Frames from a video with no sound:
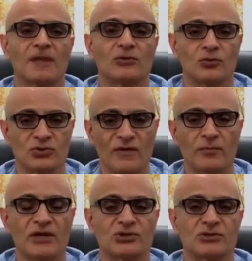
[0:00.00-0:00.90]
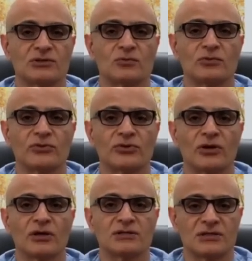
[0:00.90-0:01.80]
those of our patients
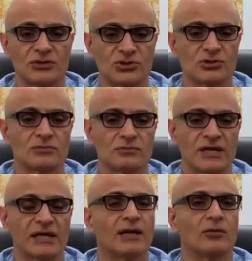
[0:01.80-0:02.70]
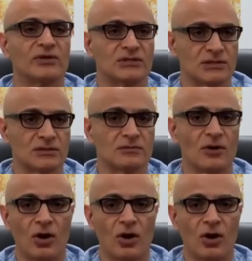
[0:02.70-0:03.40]
with such neck ailments and